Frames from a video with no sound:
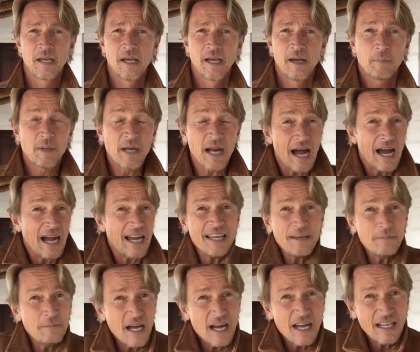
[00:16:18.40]
But I
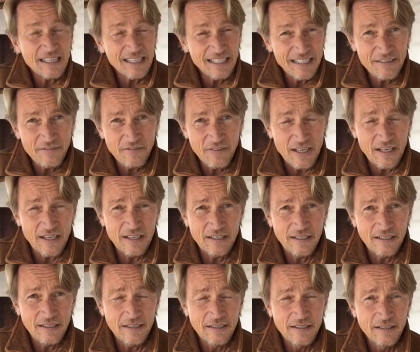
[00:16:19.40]
am not living
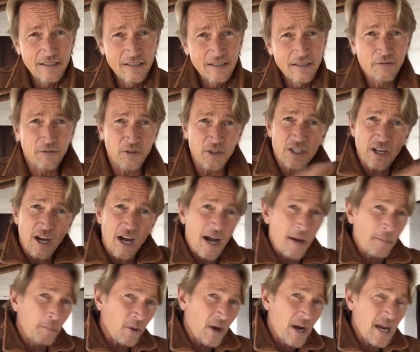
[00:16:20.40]
for
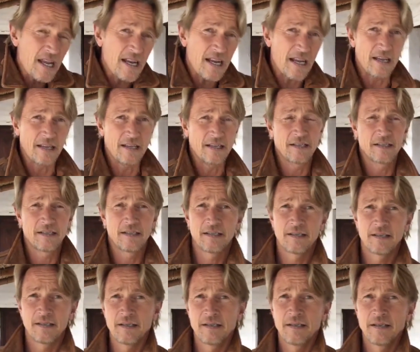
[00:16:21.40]
Tom Brady.
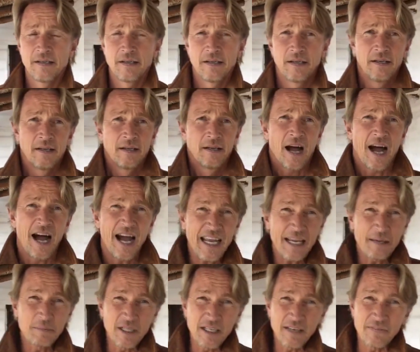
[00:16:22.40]
I
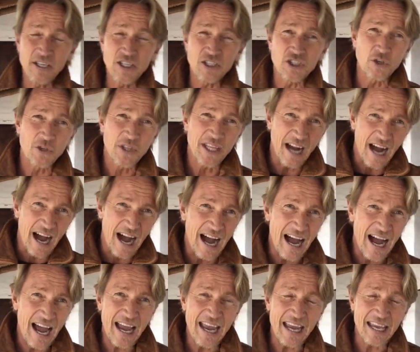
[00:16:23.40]
am living so that
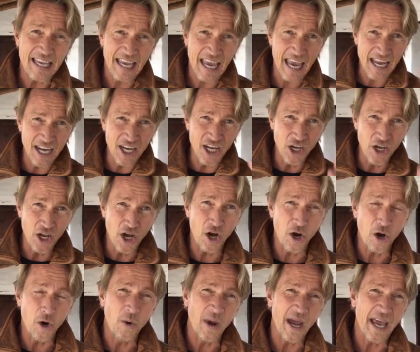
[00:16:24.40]
I can
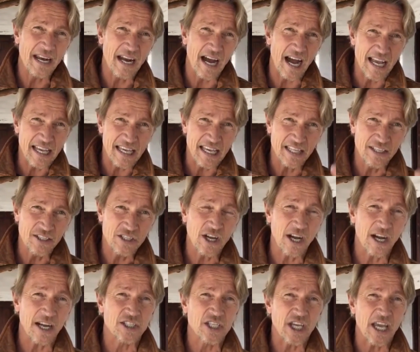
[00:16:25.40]
know and I can
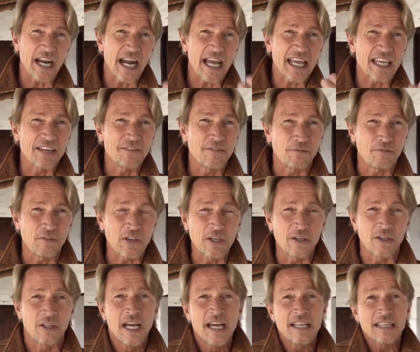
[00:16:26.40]
touch and I can
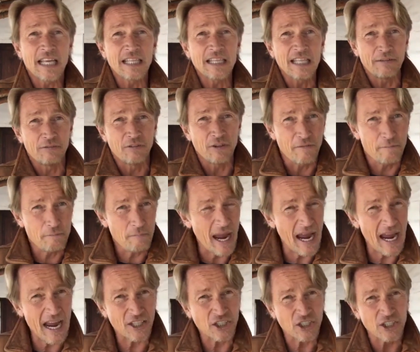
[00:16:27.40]
feel that level of
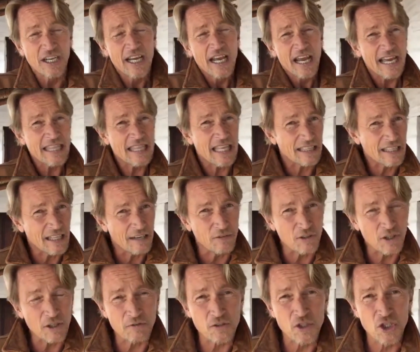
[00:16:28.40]
passion and that level
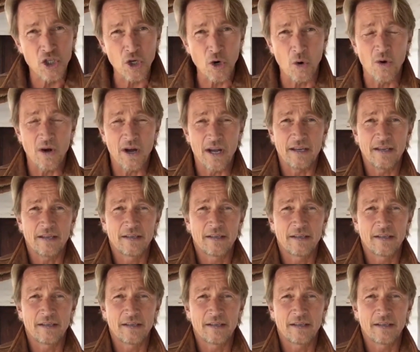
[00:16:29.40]
of joy.